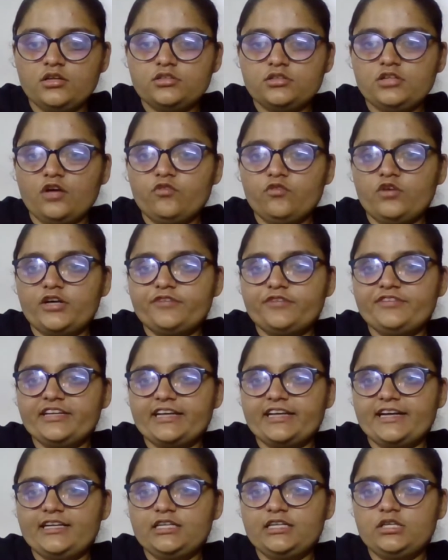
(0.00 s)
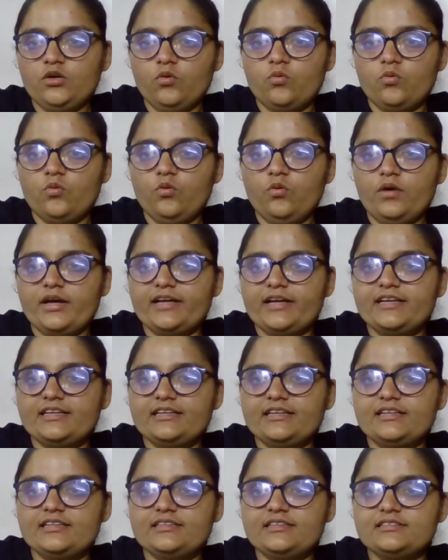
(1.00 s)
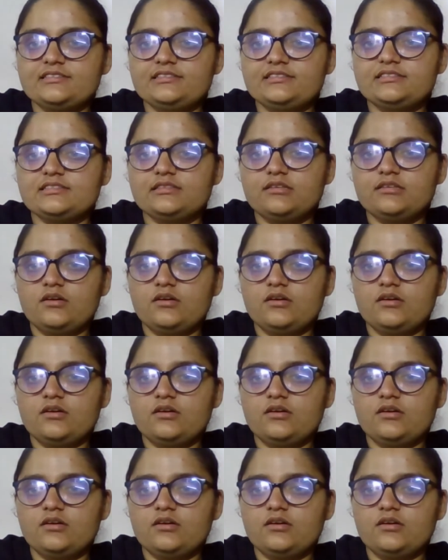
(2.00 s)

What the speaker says: Now what we can do is